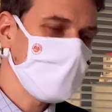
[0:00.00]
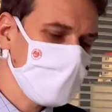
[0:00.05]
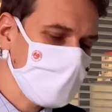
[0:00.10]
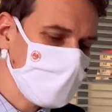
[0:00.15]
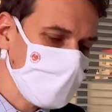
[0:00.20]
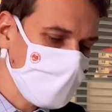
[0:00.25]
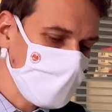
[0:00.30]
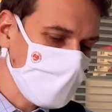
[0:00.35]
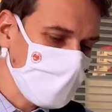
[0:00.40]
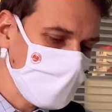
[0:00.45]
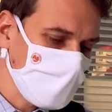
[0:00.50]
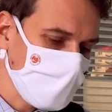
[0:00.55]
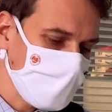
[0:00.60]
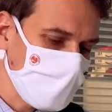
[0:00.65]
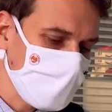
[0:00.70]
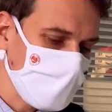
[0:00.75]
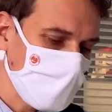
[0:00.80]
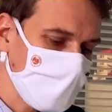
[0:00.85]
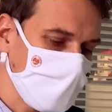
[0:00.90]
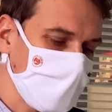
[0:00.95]
as well,
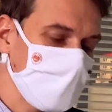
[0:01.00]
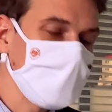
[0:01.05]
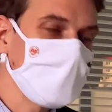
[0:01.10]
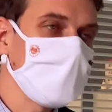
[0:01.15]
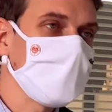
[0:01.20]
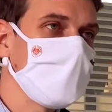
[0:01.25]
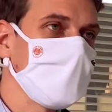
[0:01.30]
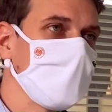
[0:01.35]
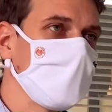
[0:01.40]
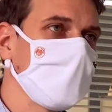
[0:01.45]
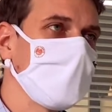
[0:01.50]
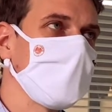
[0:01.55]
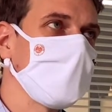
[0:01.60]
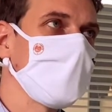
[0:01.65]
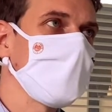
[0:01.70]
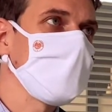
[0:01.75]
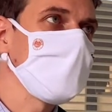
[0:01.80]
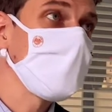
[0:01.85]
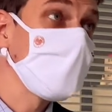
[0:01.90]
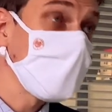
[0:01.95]
something that
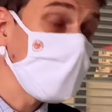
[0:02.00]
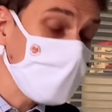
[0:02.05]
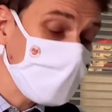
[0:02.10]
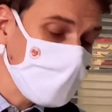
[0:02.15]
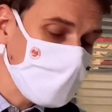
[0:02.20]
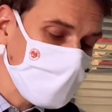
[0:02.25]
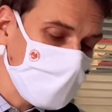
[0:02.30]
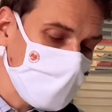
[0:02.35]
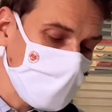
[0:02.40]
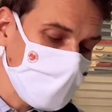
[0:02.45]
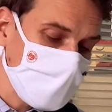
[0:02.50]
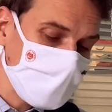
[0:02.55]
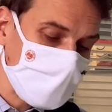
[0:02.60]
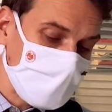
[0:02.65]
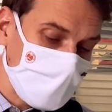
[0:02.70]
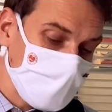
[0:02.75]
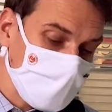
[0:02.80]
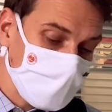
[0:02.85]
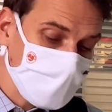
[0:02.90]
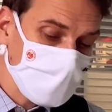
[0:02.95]
is workable,
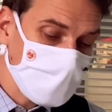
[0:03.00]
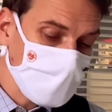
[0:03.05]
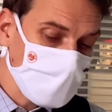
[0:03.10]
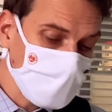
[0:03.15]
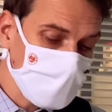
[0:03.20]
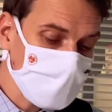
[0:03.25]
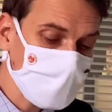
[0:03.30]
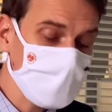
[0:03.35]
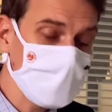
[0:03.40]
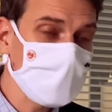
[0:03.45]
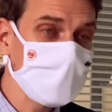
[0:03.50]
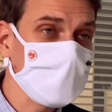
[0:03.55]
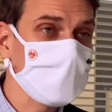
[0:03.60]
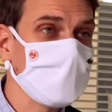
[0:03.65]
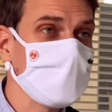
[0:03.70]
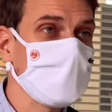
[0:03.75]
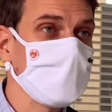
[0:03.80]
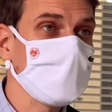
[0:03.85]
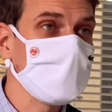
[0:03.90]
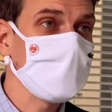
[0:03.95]
clearly
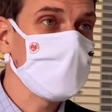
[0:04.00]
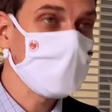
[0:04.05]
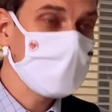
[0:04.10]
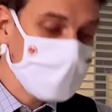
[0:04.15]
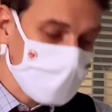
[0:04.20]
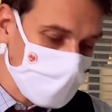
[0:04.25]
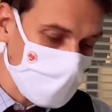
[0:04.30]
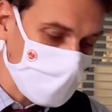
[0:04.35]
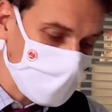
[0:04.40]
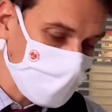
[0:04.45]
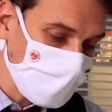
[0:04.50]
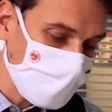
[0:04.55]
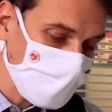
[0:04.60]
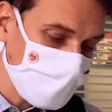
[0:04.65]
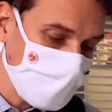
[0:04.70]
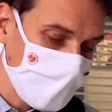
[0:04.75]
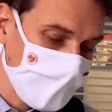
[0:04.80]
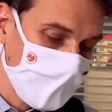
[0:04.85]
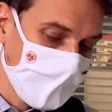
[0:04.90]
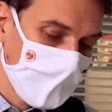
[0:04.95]
focused,
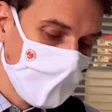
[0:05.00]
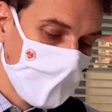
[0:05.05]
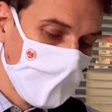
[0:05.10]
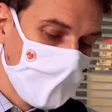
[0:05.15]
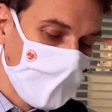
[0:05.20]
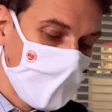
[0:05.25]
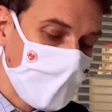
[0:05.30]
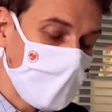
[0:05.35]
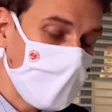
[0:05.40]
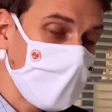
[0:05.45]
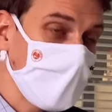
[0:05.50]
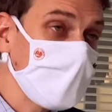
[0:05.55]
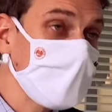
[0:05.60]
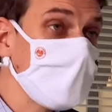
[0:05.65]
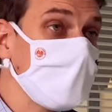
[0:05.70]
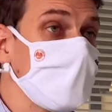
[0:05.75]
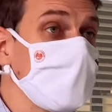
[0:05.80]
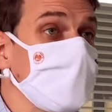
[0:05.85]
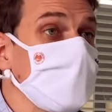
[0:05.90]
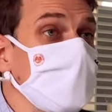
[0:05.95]
specific,
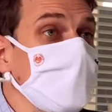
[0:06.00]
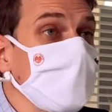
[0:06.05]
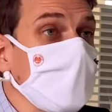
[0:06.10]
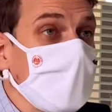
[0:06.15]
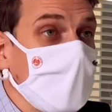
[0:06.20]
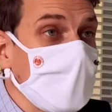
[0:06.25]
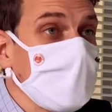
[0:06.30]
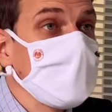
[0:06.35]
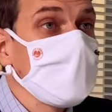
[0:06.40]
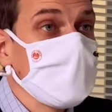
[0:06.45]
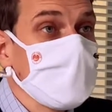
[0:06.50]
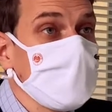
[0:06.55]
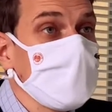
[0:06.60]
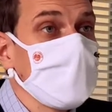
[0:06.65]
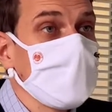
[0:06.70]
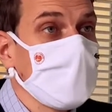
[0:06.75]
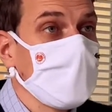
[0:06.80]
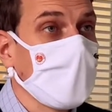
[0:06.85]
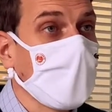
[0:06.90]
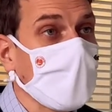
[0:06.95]
and you should be able
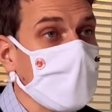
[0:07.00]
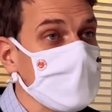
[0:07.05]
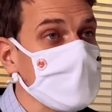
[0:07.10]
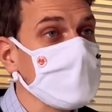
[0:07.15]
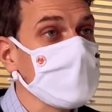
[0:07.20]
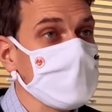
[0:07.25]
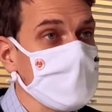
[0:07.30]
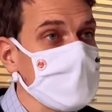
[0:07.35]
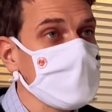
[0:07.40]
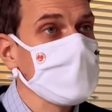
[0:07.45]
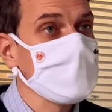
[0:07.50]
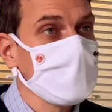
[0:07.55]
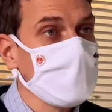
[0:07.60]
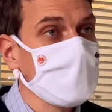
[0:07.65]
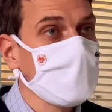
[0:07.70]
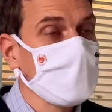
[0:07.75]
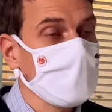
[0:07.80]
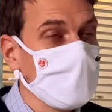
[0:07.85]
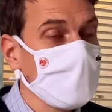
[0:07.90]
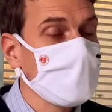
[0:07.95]
to answer
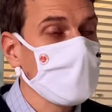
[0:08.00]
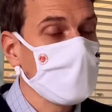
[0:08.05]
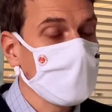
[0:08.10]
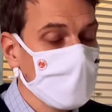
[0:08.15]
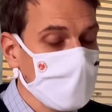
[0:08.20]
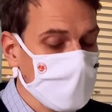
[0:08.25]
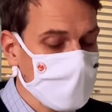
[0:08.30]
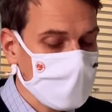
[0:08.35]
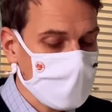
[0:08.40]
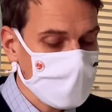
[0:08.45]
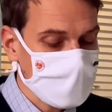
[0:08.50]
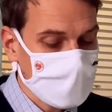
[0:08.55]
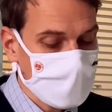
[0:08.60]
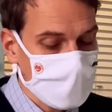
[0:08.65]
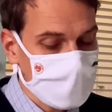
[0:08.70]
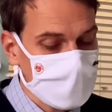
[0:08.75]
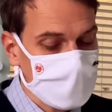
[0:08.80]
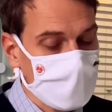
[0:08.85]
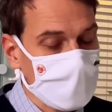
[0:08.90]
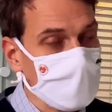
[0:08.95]
your research
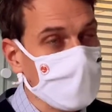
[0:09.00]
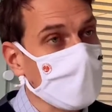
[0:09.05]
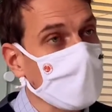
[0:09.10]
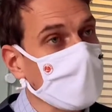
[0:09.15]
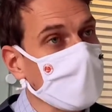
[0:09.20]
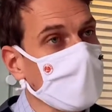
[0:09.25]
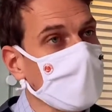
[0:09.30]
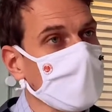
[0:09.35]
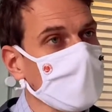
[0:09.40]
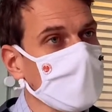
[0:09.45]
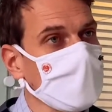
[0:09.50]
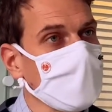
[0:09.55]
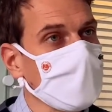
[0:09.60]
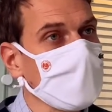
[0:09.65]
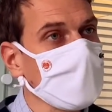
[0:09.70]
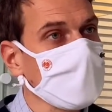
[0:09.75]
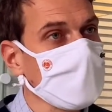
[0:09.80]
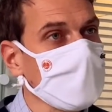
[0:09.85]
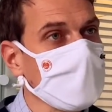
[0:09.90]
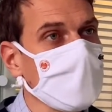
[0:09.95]
question in 4,000
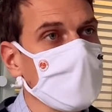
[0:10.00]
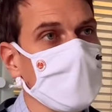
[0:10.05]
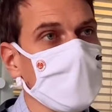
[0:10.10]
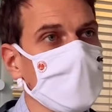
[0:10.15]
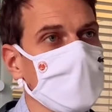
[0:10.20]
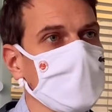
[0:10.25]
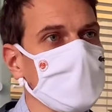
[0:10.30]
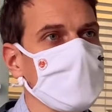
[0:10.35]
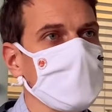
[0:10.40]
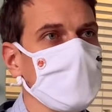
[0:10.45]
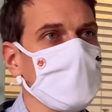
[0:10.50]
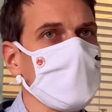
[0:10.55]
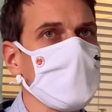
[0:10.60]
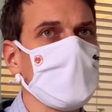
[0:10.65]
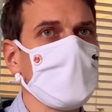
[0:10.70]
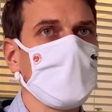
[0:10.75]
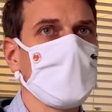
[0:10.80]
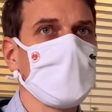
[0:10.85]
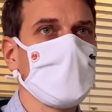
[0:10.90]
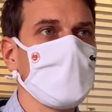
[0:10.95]
words. So it shouldn't
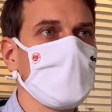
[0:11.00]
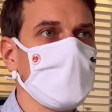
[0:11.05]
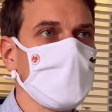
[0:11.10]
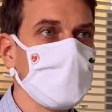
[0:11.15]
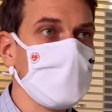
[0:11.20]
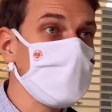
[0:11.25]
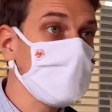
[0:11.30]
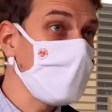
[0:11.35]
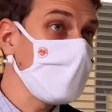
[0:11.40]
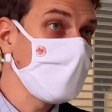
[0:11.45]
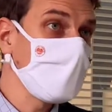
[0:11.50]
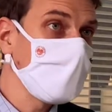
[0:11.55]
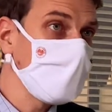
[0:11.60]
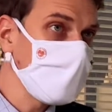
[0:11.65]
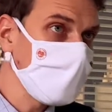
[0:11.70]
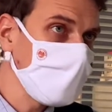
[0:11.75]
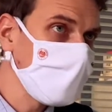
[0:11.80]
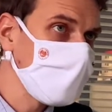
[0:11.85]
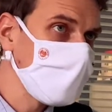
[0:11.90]
be too narrow,